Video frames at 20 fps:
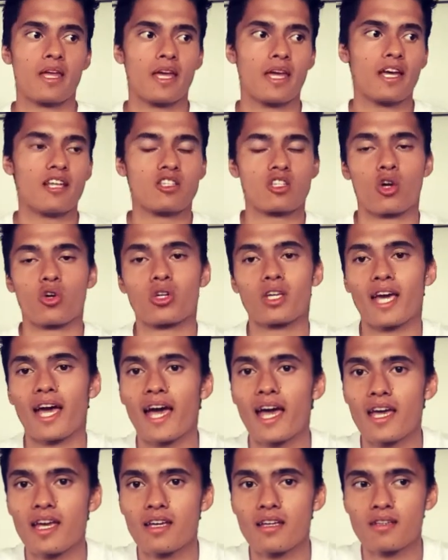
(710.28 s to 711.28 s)
it's
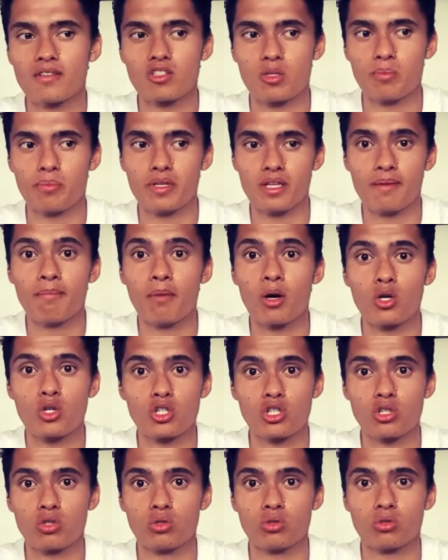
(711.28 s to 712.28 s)
okay to be
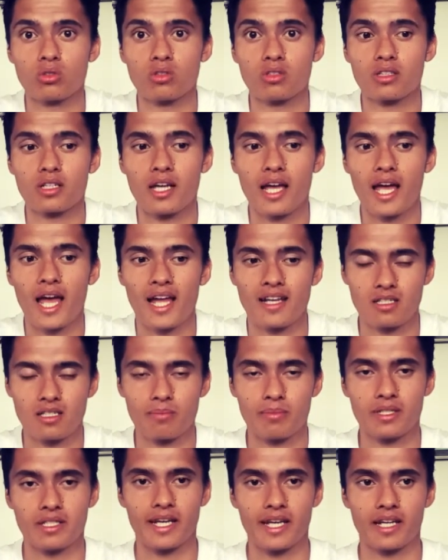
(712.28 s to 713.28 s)
emotional and to
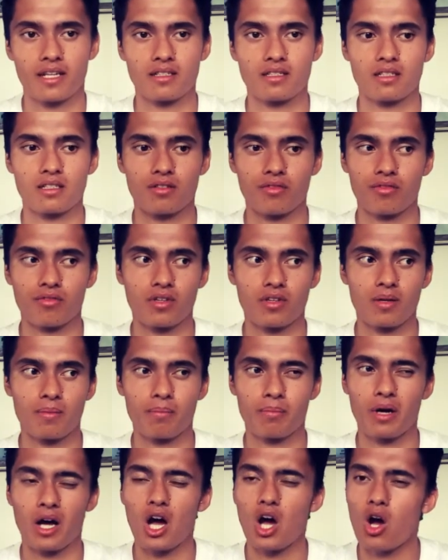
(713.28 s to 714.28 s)
be negative,
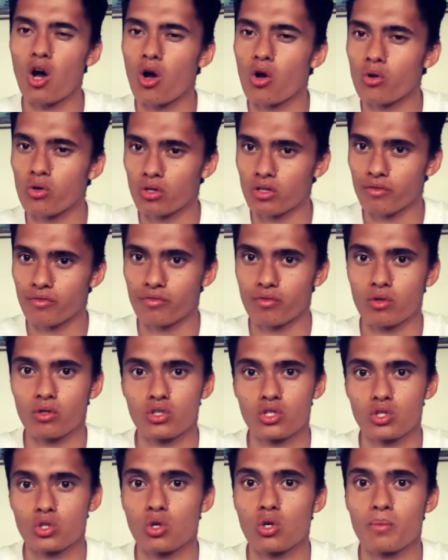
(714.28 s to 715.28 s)
but only for a
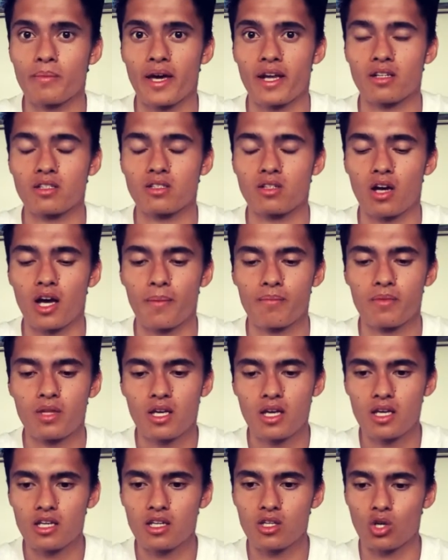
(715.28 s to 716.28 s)
short amount of time.
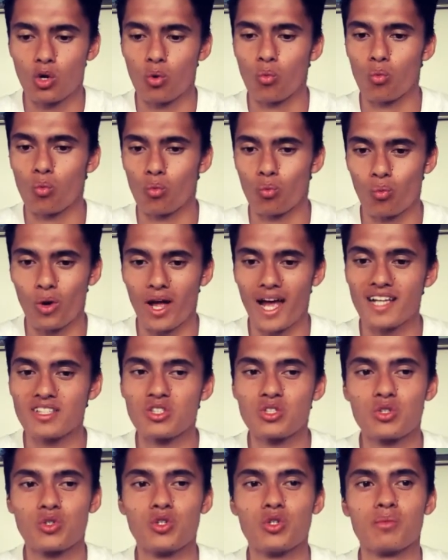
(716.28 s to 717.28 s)
You know,
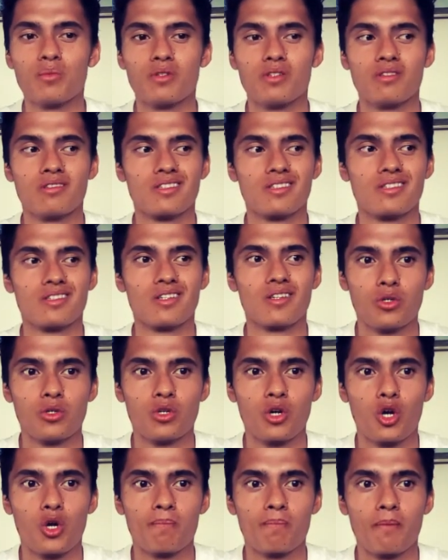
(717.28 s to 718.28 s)
as humans, you
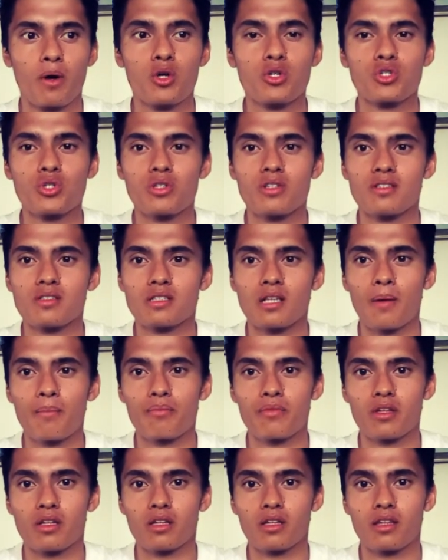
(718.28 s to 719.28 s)
know, emotion is
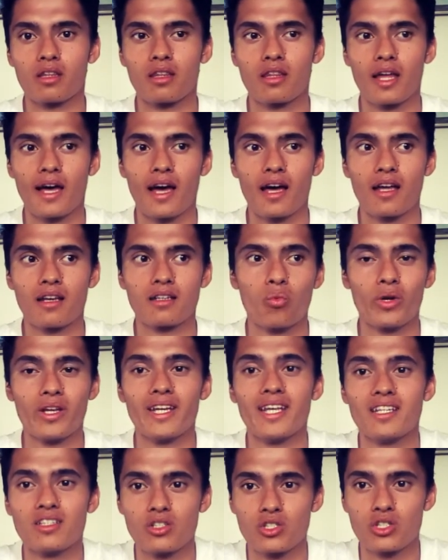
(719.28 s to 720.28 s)
something that we
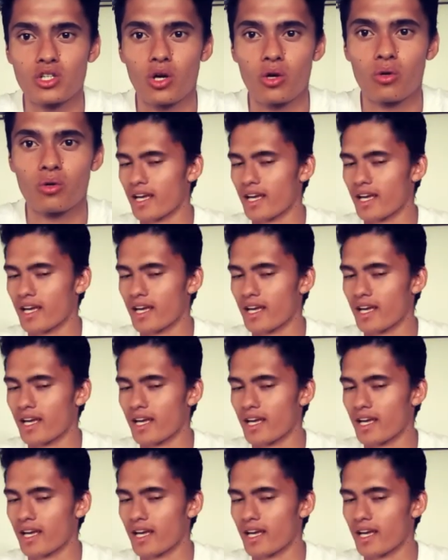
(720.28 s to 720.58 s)
need to show.